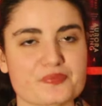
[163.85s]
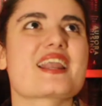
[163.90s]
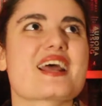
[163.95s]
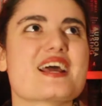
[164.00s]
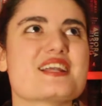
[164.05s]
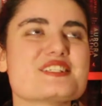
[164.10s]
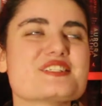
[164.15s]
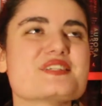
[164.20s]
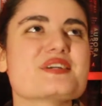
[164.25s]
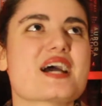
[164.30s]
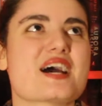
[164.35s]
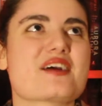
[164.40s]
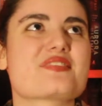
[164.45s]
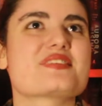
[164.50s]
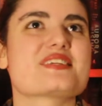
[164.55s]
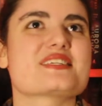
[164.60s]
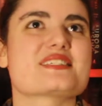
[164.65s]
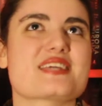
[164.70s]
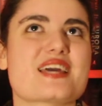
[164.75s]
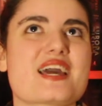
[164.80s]
And I do have
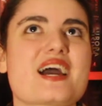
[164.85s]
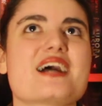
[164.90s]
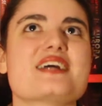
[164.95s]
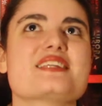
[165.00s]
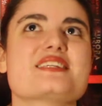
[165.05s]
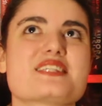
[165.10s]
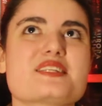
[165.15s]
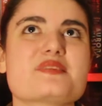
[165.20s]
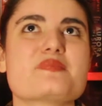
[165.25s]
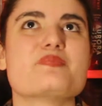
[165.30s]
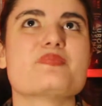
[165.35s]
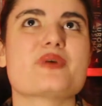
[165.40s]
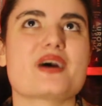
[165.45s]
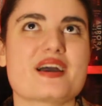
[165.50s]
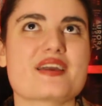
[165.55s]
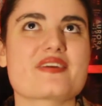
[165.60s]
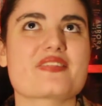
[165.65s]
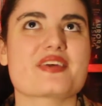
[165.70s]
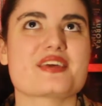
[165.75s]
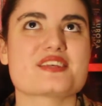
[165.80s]
to say, I didn't
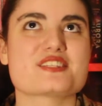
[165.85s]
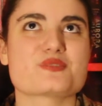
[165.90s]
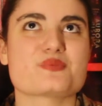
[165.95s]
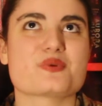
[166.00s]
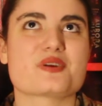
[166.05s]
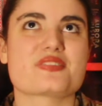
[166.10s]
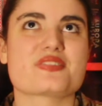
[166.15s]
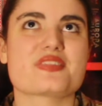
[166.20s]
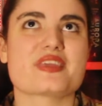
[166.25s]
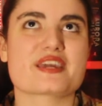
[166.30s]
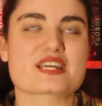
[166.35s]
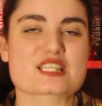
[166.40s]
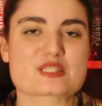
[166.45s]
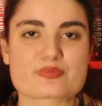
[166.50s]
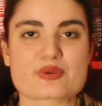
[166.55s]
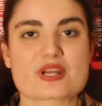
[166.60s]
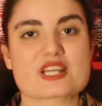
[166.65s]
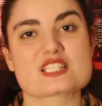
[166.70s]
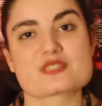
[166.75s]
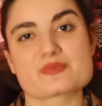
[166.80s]
buy this with the
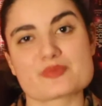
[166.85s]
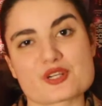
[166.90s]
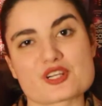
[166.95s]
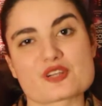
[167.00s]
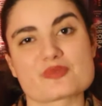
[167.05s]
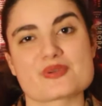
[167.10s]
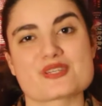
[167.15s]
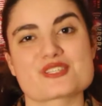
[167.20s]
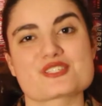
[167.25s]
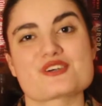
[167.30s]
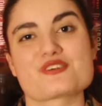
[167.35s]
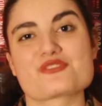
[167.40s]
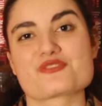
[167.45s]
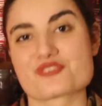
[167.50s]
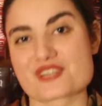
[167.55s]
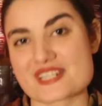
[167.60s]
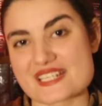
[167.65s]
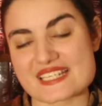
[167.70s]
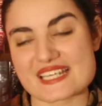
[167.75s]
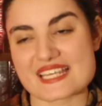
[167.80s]
express purpose of
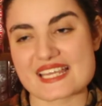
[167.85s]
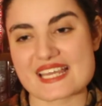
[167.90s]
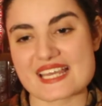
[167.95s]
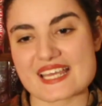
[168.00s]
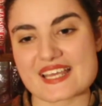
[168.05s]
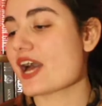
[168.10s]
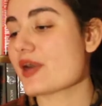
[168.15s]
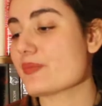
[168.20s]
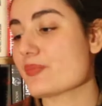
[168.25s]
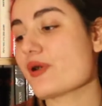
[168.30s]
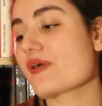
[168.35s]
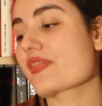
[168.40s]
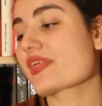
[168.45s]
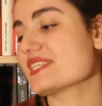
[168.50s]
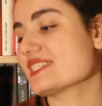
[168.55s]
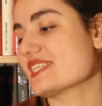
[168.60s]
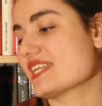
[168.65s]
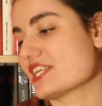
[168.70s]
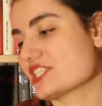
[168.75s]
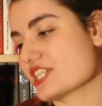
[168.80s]
reading it. I bought
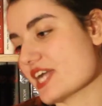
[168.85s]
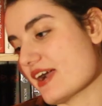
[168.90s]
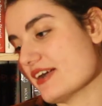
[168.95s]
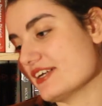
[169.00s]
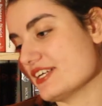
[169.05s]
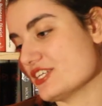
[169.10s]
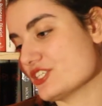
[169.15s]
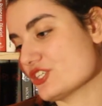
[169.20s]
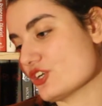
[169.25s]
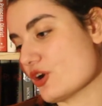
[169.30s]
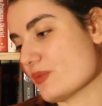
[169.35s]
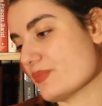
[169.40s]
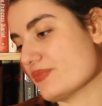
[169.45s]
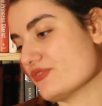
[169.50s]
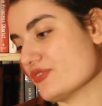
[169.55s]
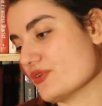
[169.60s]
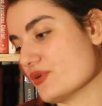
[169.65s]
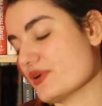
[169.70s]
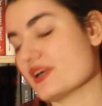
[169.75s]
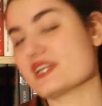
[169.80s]
this in a charity shop
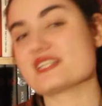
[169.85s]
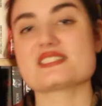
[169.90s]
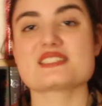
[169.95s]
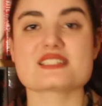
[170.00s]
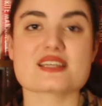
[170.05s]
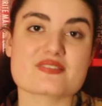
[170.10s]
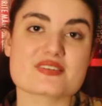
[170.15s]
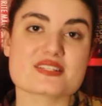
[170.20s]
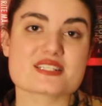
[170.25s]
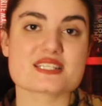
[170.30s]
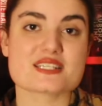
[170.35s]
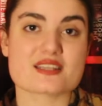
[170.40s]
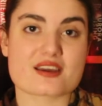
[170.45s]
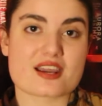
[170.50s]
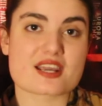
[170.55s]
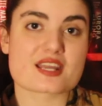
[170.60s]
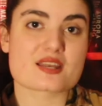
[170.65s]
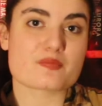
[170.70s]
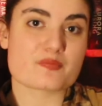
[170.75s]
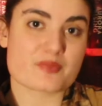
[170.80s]
for
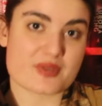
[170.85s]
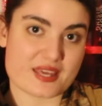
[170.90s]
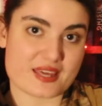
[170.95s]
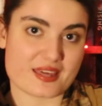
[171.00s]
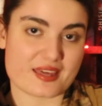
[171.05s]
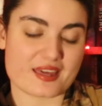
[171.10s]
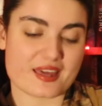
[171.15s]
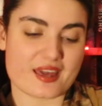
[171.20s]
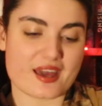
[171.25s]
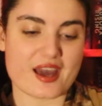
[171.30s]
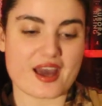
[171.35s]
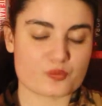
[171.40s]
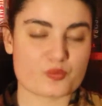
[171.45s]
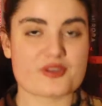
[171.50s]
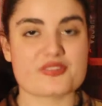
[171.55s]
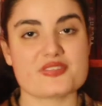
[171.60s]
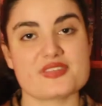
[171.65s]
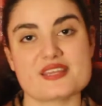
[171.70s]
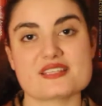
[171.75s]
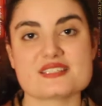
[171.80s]
79p
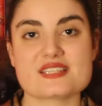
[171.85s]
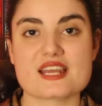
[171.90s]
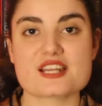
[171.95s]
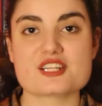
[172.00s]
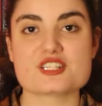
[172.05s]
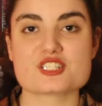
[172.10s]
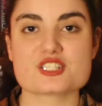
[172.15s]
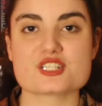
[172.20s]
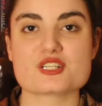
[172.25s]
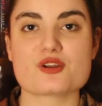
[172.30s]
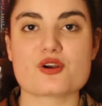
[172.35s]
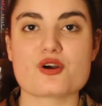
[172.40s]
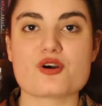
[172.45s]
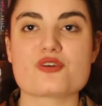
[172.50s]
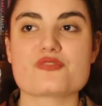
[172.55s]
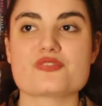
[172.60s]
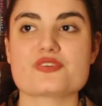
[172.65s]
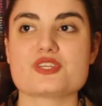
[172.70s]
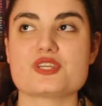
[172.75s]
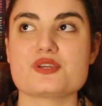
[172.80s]
with the intention
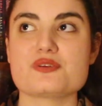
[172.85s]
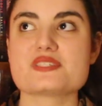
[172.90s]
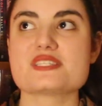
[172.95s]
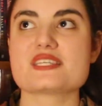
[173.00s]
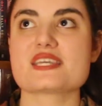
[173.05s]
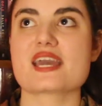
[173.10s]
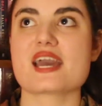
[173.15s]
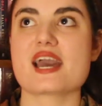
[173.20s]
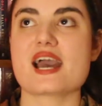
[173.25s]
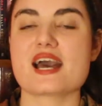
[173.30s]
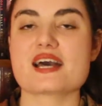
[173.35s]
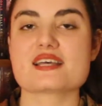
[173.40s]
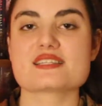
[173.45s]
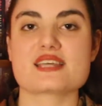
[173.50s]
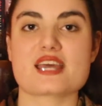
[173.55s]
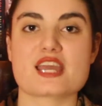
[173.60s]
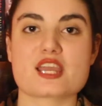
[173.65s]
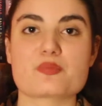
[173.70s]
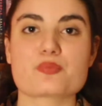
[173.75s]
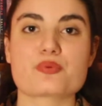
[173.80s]
of using it as
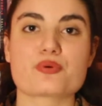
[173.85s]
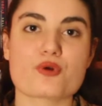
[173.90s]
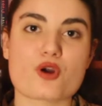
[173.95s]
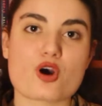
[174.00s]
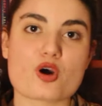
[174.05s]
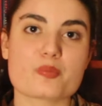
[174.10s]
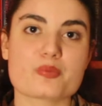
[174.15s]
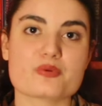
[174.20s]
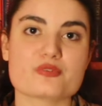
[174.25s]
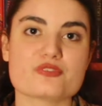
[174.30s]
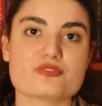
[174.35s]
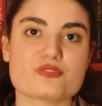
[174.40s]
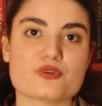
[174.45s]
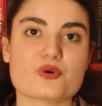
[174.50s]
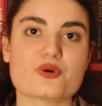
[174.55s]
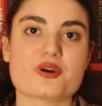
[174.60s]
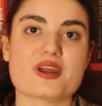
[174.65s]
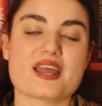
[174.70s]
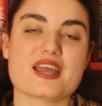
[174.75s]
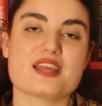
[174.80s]
a prop
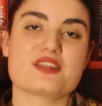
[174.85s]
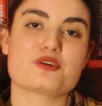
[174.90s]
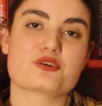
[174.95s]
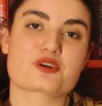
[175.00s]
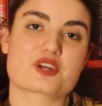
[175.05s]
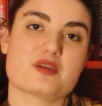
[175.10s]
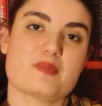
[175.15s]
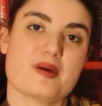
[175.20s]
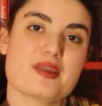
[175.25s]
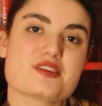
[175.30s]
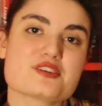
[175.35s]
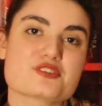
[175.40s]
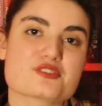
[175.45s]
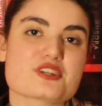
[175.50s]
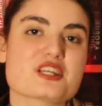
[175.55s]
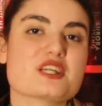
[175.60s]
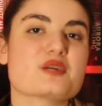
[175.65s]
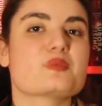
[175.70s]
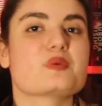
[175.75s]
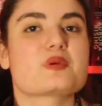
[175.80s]
for a
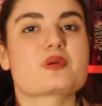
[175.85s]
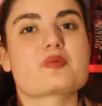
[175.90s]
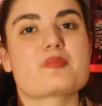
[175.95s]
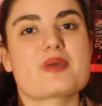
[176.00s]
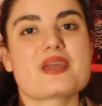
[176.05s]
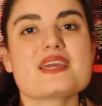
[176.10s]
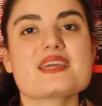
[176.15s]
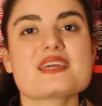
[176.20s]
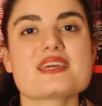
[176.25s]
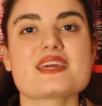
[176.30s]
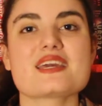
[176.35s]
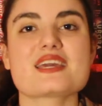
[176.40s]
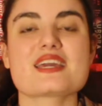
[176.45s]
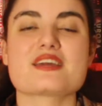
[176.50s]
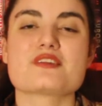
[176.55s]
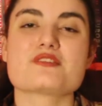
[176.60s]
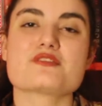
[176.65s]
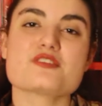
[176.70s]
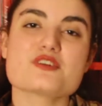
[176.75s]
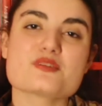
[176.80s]
documentary we were making
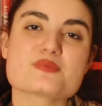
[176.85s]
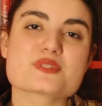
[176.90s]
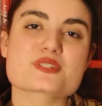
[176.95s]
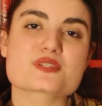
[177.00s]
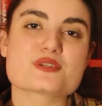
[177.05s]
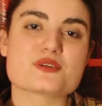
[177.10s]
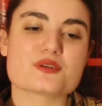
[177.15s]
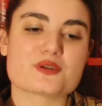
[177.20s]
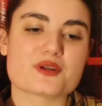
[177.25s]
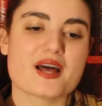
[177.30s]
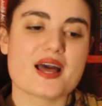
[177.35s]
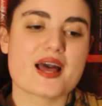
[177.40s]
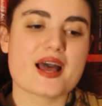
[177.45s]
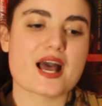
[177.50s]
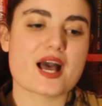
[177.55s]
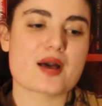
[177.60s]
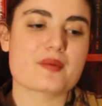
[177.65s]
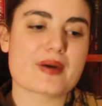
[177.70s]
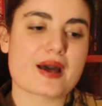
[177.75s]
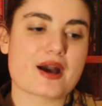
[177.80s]
in film school
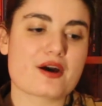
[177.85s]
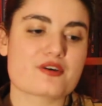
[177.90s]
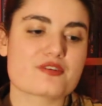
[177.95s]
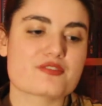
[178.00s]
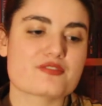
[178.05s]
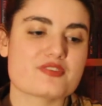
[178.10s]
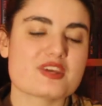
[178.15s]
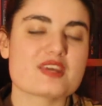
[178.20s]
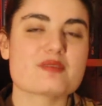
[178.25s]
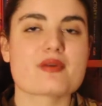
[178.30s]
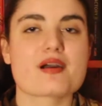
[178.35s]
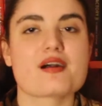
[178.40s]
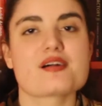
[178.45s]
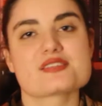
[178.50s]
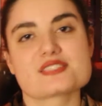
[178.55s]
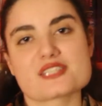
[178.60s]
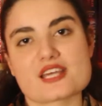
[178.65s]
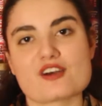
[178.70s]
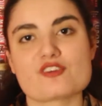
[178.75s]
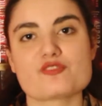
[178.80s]
about female
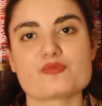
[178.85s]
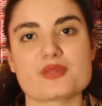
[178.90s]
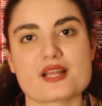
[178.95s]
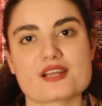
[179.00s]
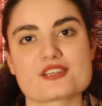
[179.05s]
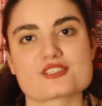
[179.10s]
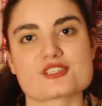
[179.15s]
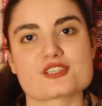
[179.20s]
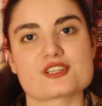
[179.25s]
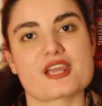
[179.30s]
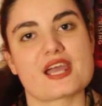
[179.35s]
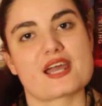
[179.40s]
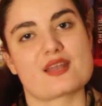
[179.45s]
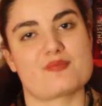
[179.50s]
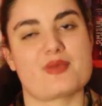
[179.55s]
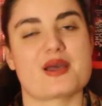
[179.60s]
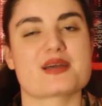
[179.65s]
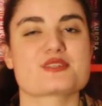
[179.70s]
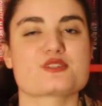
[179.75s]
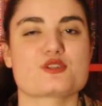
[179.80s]
self-pleasure and
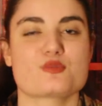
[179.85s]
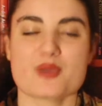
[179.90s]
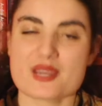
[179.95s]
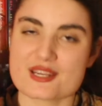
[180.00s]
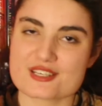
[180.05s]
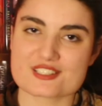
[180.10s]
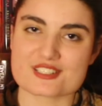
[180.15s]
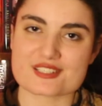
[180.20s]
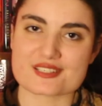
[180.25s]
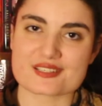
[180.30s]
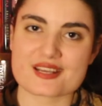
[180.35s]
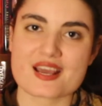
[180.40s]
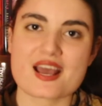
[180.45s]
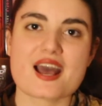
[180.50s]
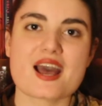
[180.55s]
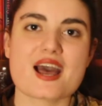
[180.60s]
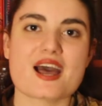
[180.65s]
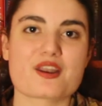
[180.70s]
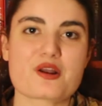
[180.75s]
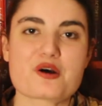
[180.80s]
masturbation,
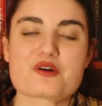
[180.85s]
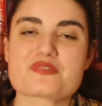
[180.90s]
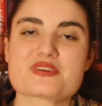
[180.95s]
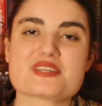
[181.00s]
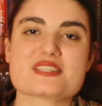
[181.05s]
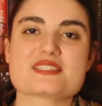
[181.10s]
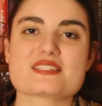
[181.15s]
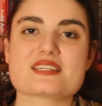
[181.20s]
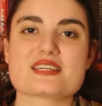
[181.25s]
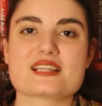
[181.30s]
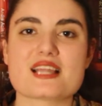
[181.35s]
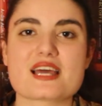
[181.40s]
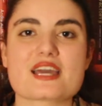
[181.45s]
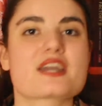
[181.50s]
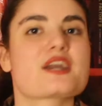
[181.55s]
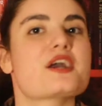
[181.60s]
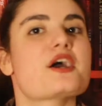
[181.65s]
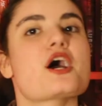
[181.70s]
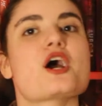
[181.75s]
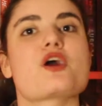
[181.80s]
and obviously
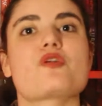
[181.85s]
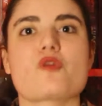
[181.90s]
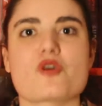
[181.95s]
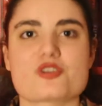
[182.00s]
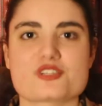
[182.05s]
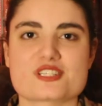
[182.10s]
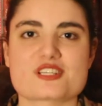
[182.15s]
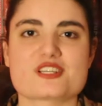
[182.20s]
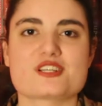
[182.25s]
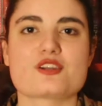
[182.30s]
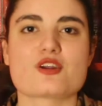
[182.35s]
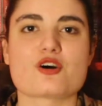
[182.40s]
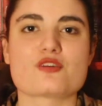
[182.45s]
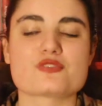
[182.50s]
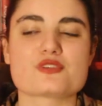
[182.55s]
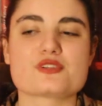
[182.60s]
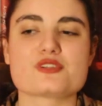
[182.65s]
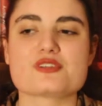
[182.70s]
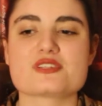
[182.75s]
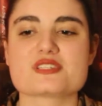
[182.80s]
like erotica
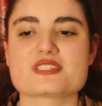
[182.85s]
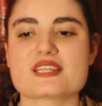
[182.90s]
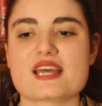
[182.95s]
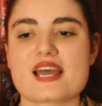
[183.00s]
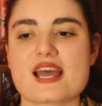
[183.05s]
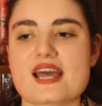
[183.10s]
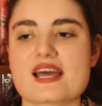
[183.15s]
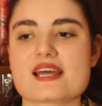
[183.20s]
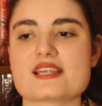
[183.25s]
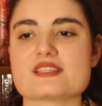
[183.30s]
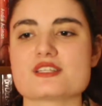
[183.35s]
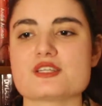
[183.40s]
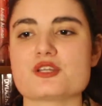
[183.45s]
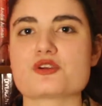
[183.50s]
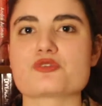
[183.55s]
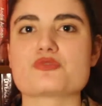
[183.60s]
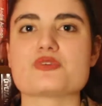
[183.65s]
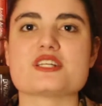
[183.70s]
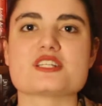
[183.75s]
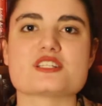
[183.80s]
novels and, you know,
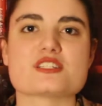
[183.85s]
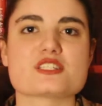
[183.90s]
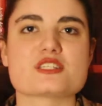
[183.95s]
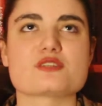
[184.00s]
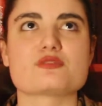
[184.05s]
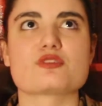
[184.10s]
Regency